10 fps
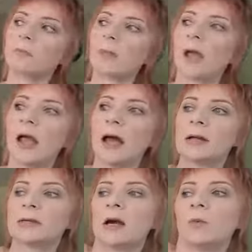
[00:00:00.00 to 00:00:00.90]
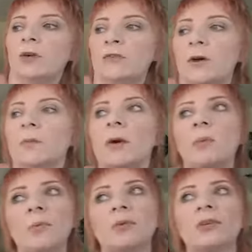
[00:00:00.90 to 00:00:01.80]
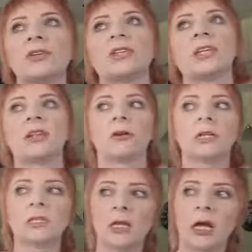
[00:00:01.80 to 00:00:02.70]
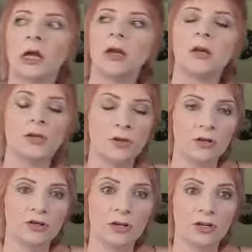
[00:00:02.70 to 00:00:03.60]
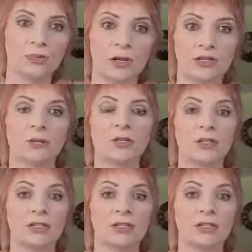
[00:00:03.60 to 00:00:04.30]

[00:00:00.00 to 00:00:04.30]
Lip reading: and when you've got the right people that are sitting there listening, you can start to pick some of this